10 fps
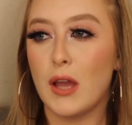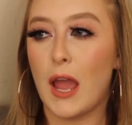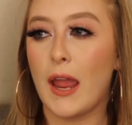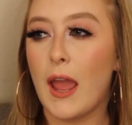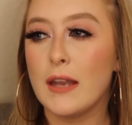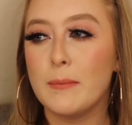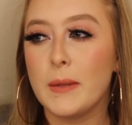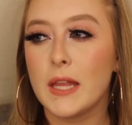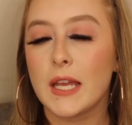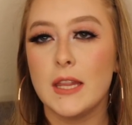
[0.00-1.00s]
I had to
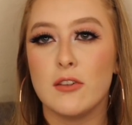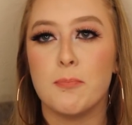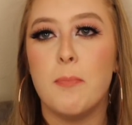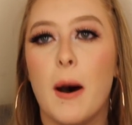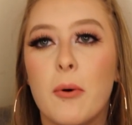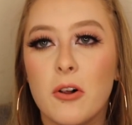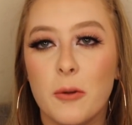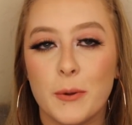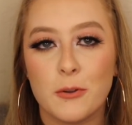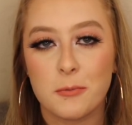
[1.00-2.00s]
be like in this bubble
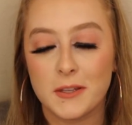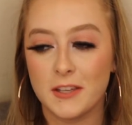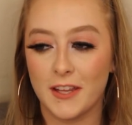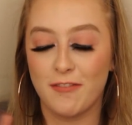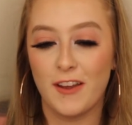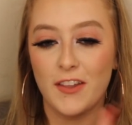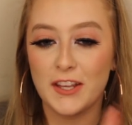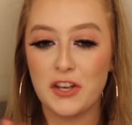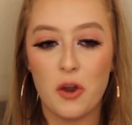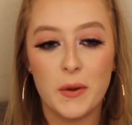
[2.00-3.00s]
almost, because I felt
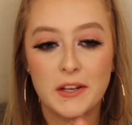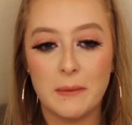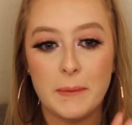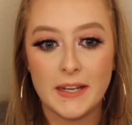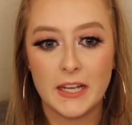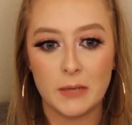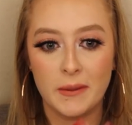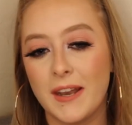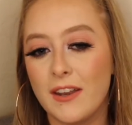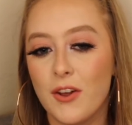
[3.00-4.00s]
like no one could be near me.
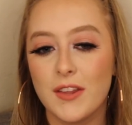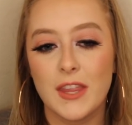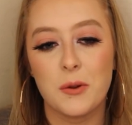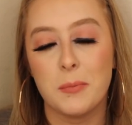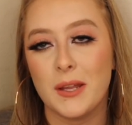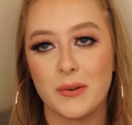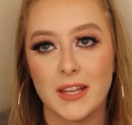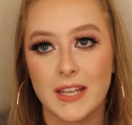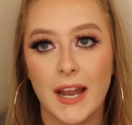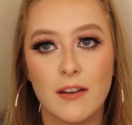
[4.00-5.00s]
And I know that they were being
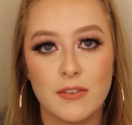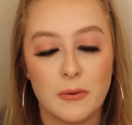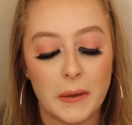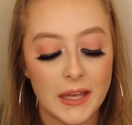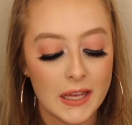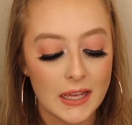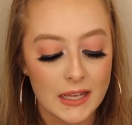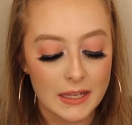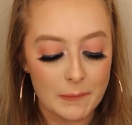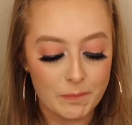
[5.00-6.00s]
really careful, but
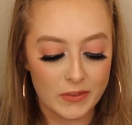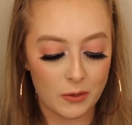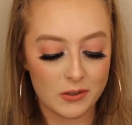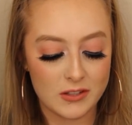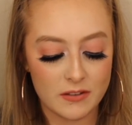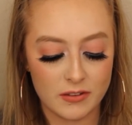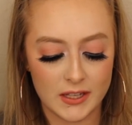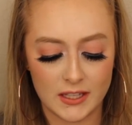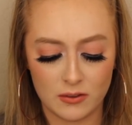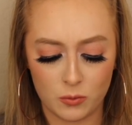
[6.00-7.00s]
it was
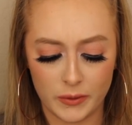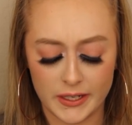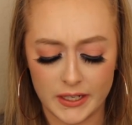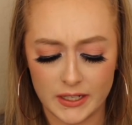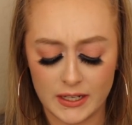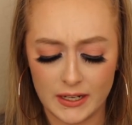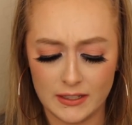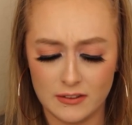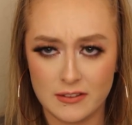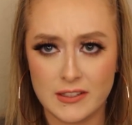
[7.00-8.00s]
definitely weird
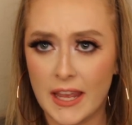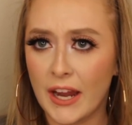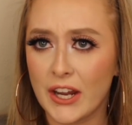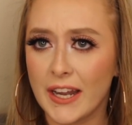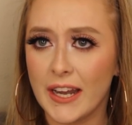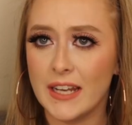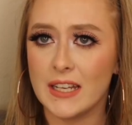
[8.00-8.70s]
and scary.